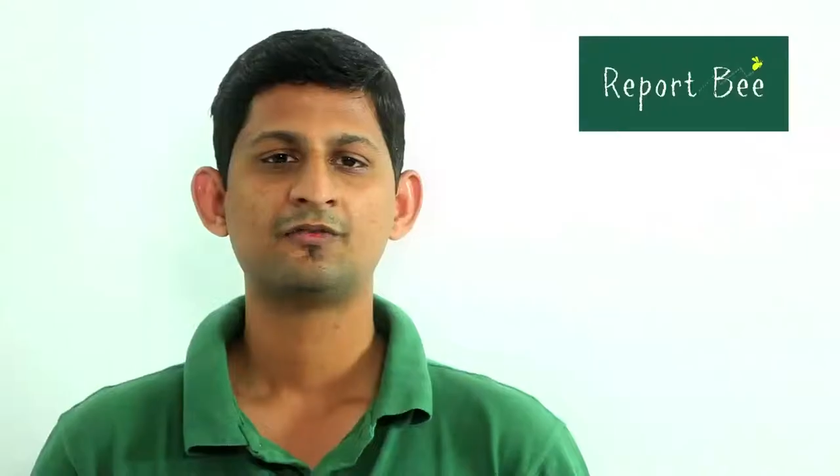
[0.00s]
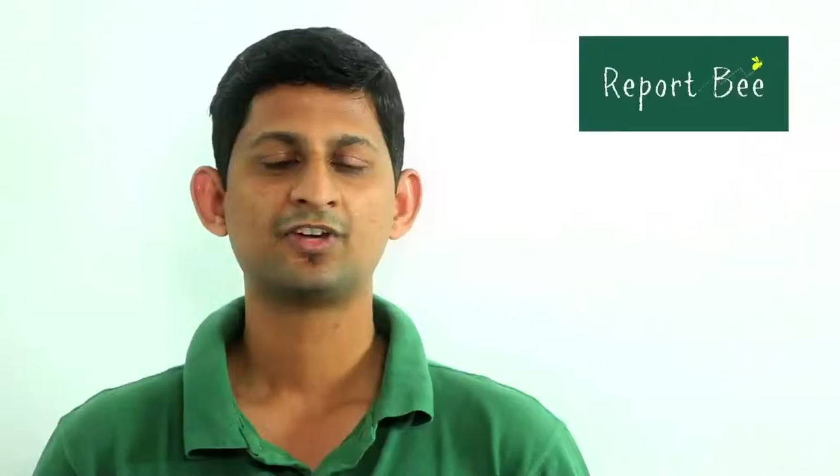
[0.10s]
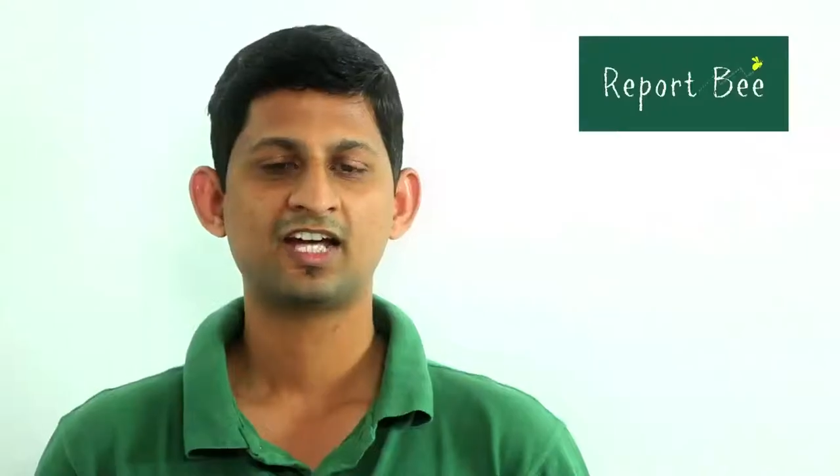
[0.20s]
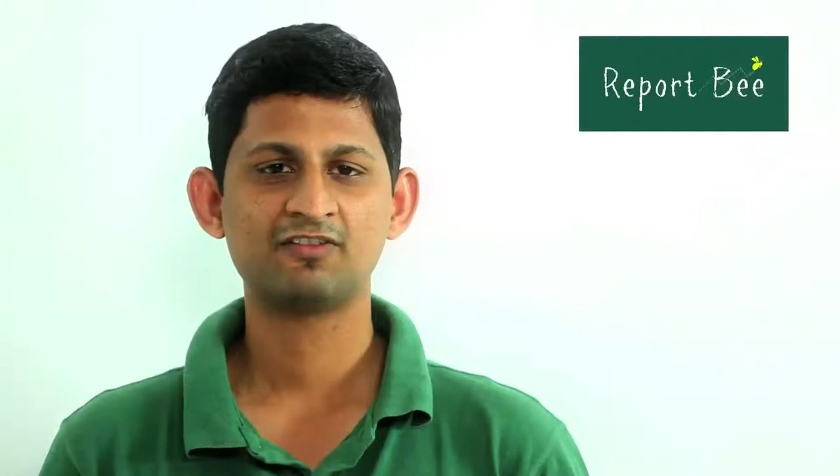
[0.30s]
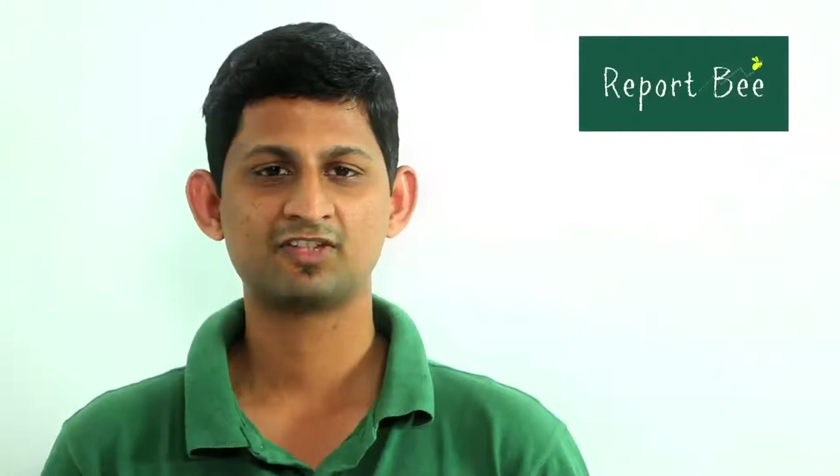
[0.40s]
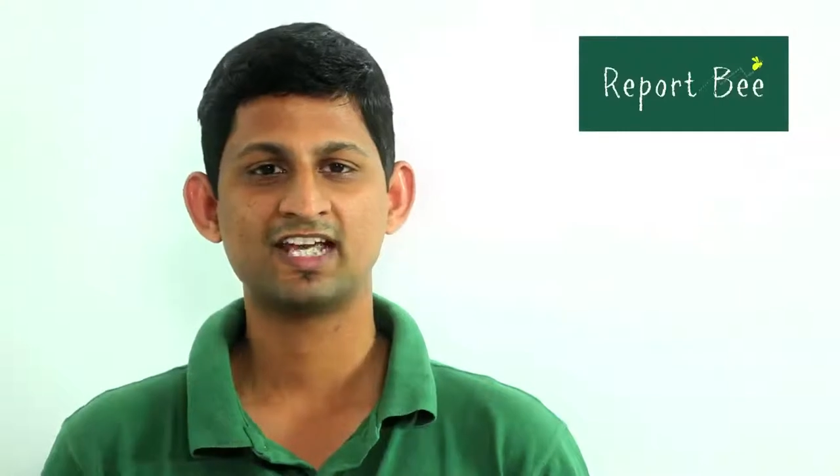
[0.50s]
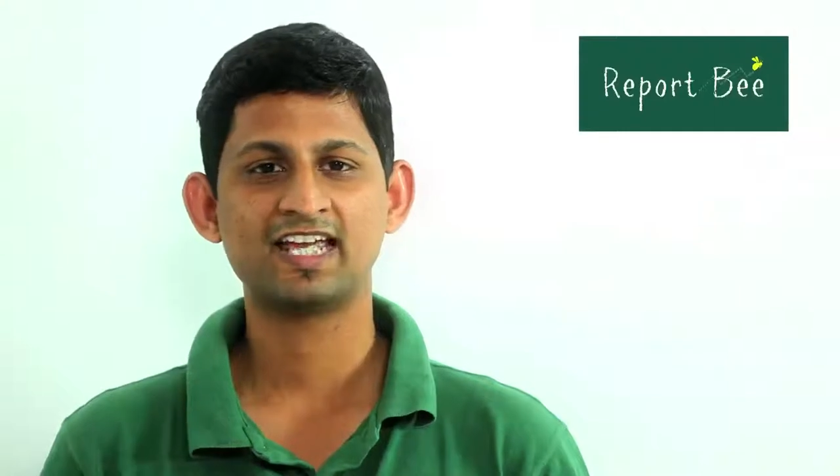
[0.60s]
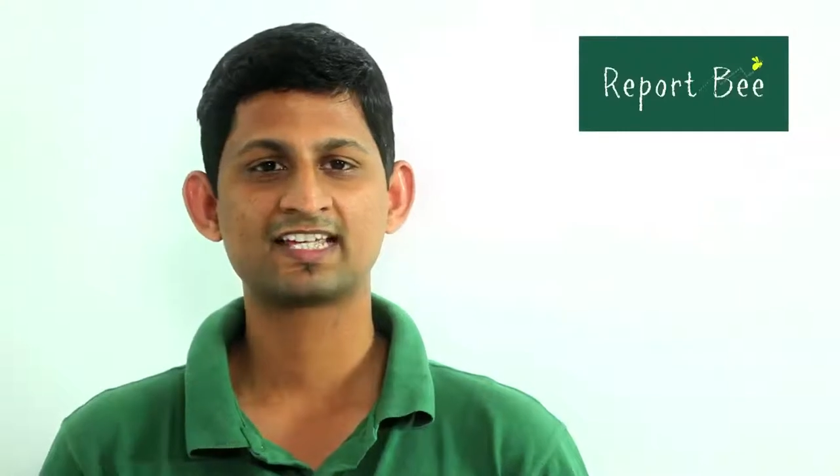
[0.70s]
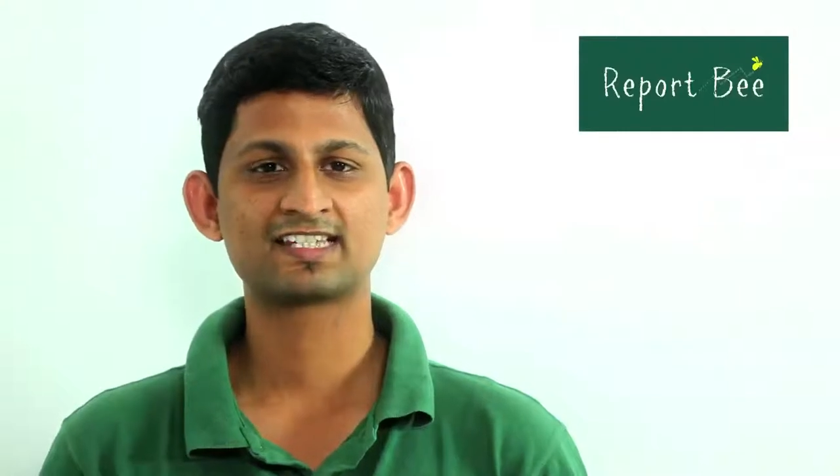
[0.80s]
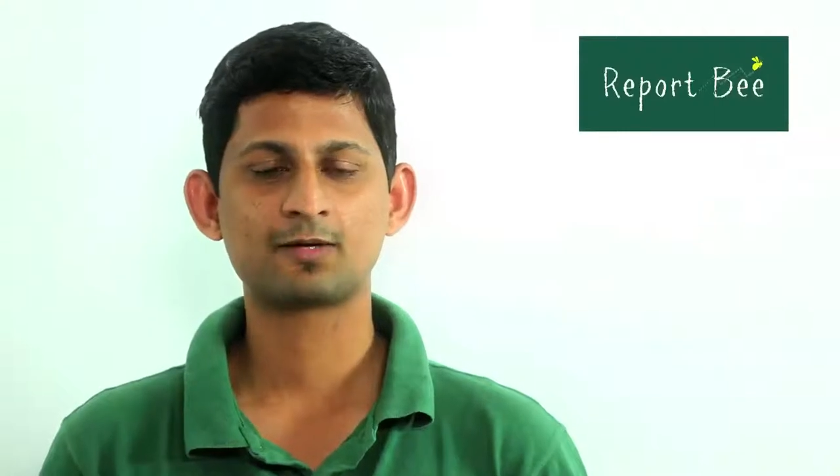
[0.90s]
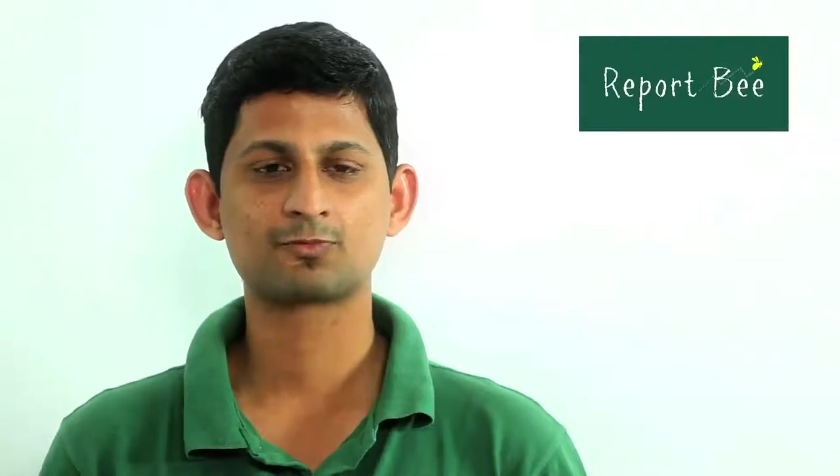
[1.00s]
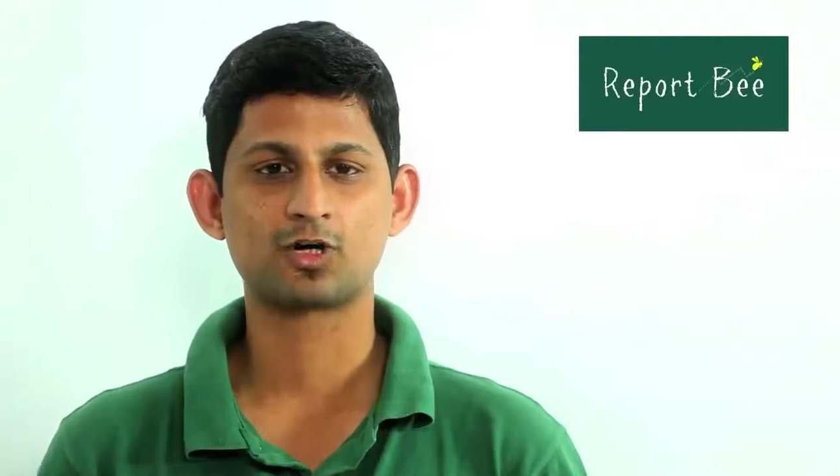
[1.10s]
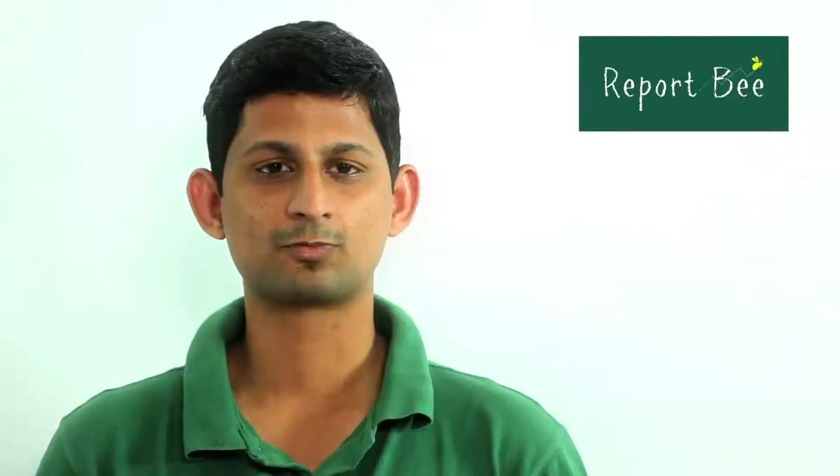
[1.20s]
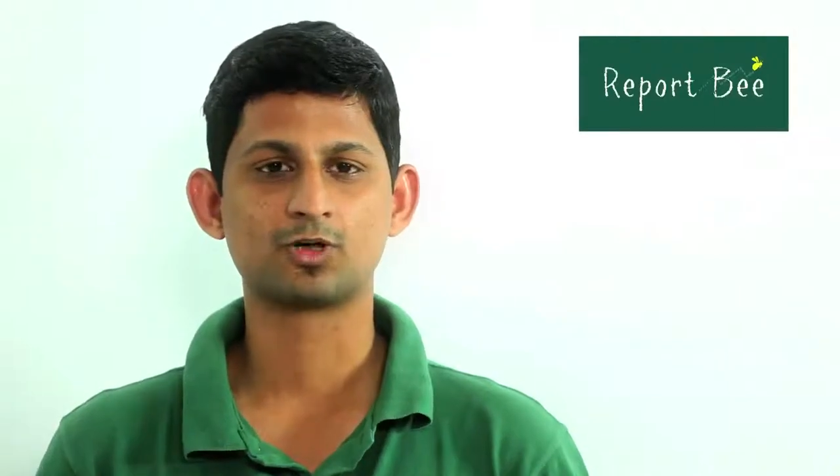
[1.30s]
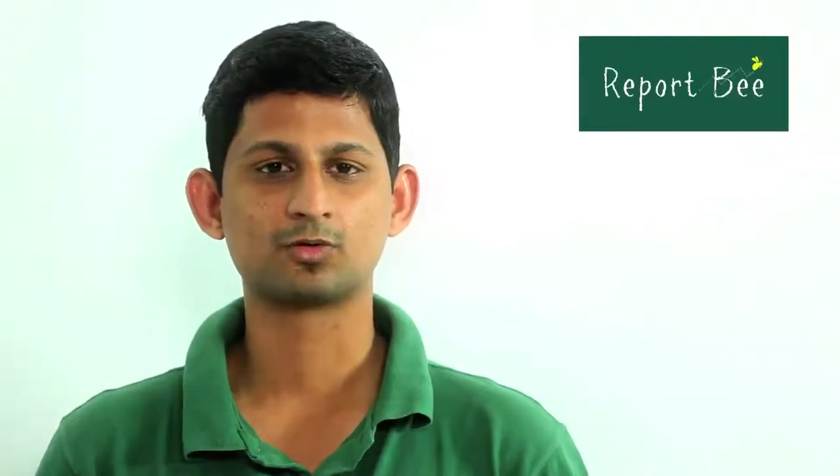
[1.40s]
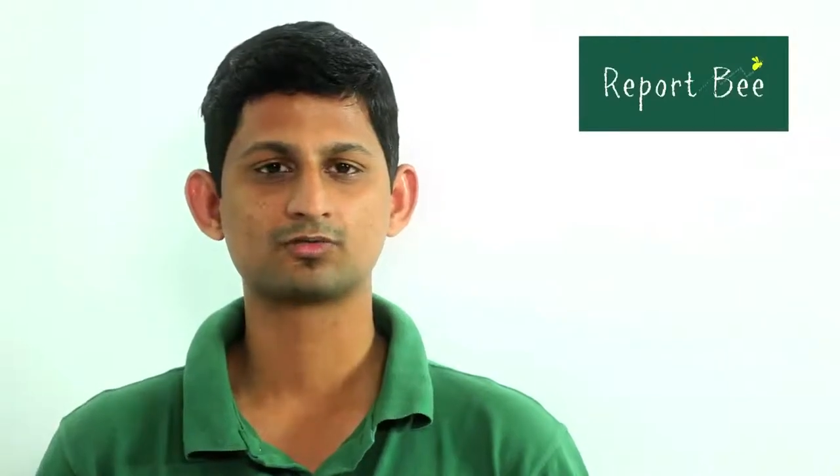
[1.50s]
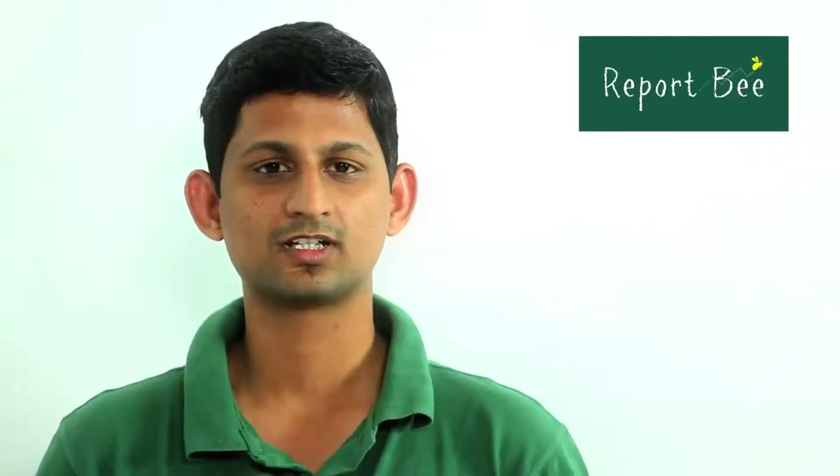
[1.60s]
We have exam drop-down